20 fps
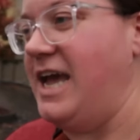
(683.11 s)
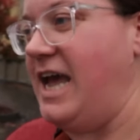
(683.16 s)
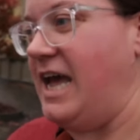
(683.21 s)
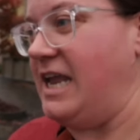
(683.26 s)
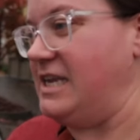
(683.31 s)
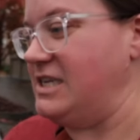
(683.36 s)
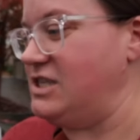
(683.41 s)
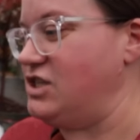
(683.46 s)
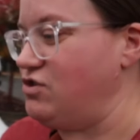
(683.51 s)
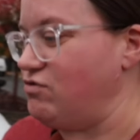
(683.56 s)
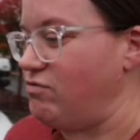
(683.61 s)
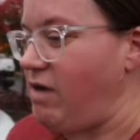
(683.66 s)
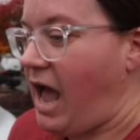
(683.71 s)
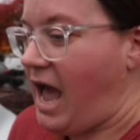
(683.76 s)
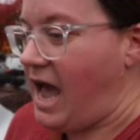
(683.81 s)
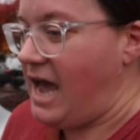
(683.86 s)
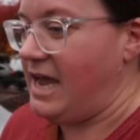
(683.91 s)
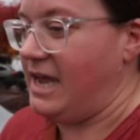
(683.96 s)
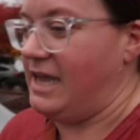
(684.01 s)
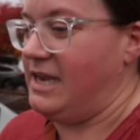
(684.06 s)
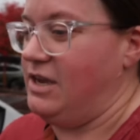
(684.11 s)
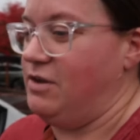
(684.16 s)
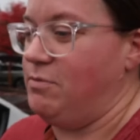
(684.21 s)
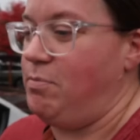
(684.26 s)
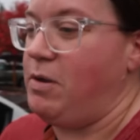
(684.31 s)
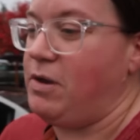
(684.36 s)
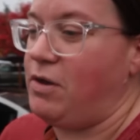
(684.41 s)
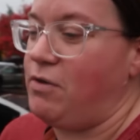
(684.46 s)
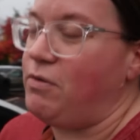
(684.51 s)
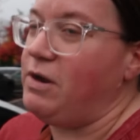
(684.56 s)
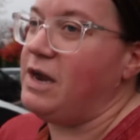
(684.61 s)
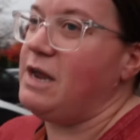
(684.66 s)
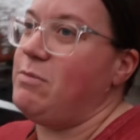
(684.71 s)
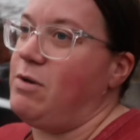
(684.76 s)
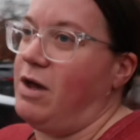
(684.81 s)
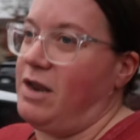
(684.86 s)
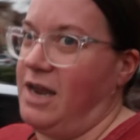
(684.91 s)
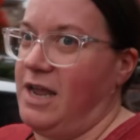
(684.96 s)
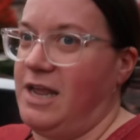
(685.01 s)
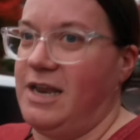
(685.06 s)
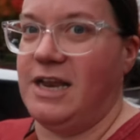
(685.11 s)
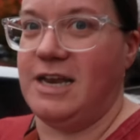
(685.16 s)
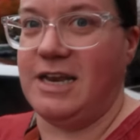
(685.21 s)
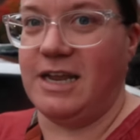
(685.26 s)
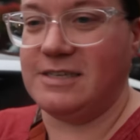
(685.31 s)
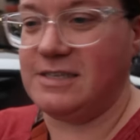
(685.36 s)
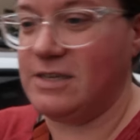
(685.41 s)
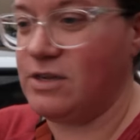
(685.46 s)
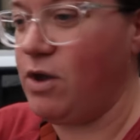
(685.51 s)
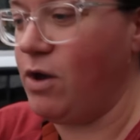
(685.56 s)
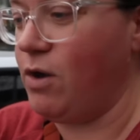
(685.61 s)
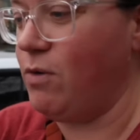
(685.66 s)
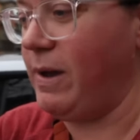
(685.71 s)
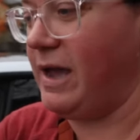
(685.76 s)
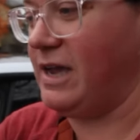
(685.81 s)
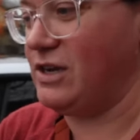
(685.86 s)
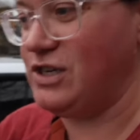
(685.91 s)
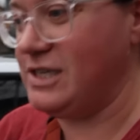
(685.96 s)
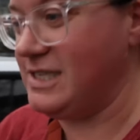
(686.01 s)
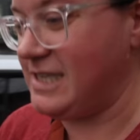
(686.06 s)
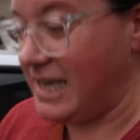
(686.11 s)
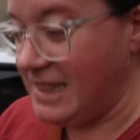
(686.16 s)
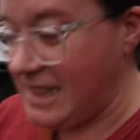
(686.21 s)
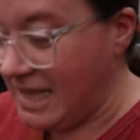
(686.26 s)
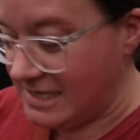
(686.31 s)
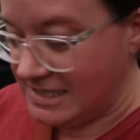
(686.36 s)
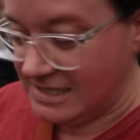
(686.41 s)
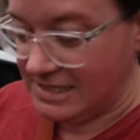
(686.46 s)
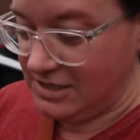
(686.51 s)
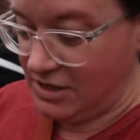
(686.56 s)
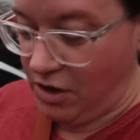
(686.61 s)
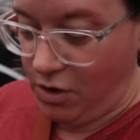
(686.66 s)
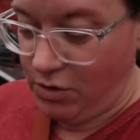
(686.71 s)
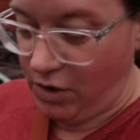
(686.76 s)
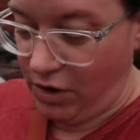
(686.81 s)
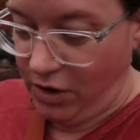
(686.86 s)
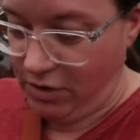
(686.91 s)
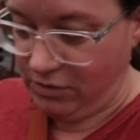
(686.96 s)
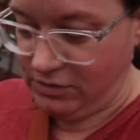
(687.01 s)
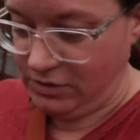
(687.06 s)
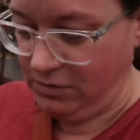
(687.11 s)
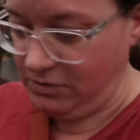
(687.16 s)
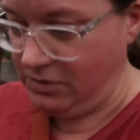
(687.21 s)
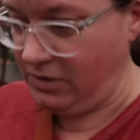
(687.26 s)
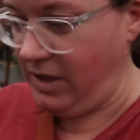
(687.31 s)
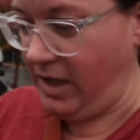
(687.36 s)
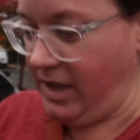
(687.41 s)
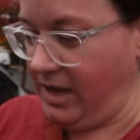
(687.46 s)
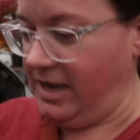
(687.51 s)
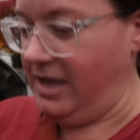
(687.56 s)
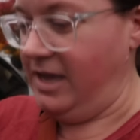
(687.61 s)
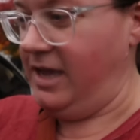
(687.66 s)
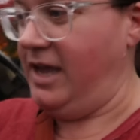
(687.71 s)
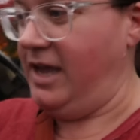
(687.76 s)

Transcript: And it's dry, and you put cream on it, and it doesn't go away. And she's like, that's, no, no, no, don't do that.